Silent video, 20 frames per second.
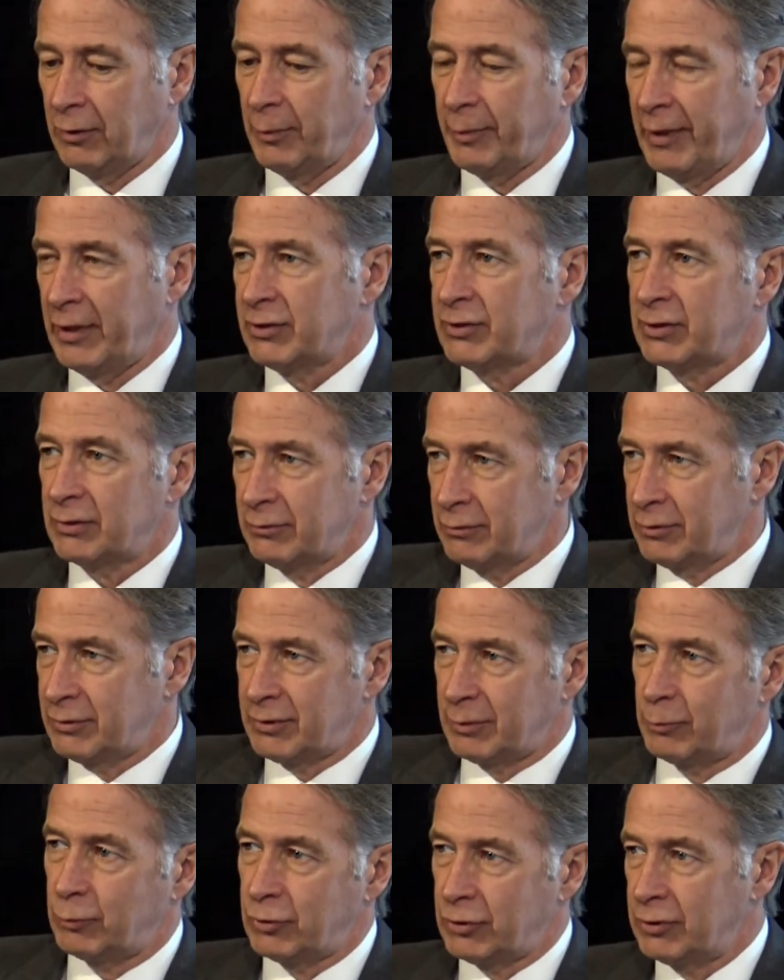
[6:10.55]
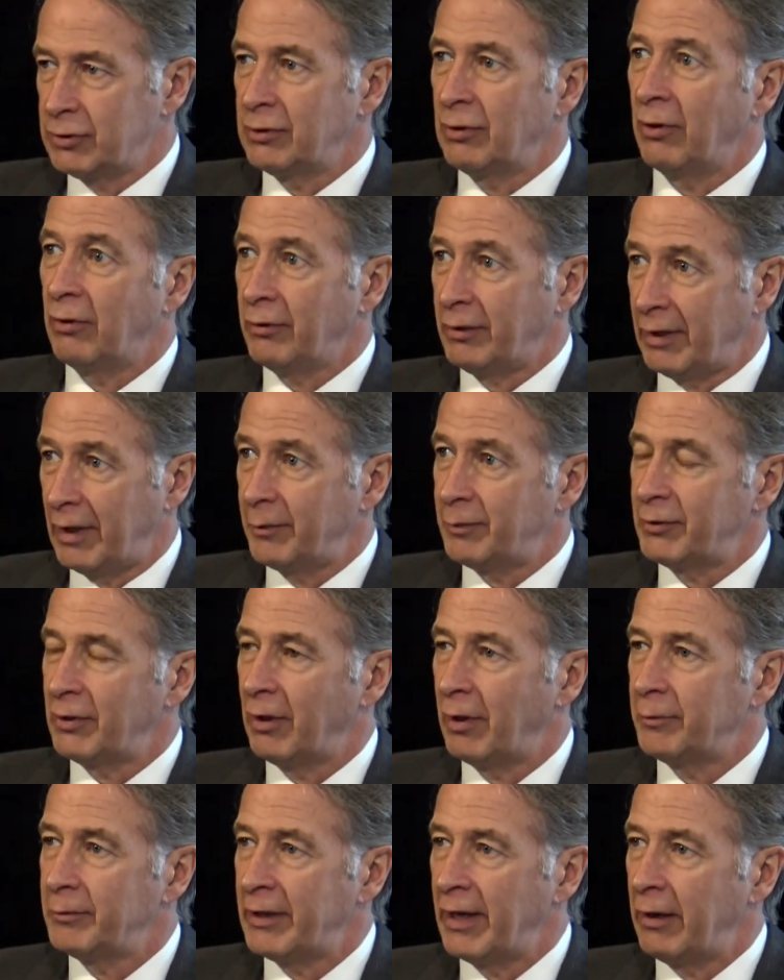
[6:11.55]
patient was, no, kept the
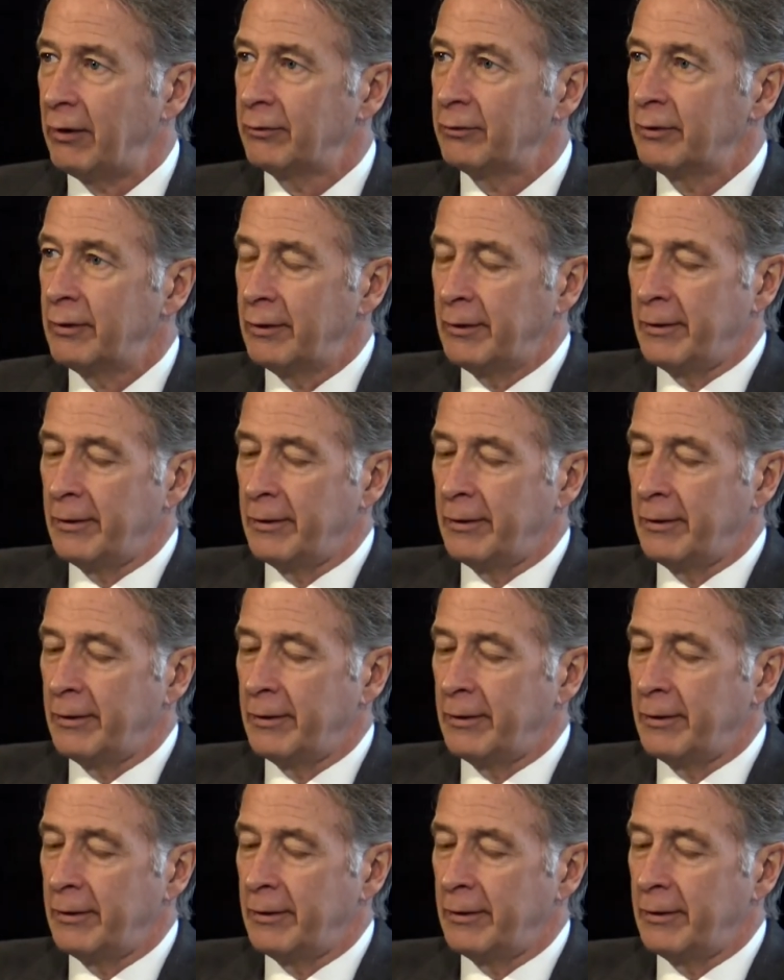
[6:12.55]
arm down.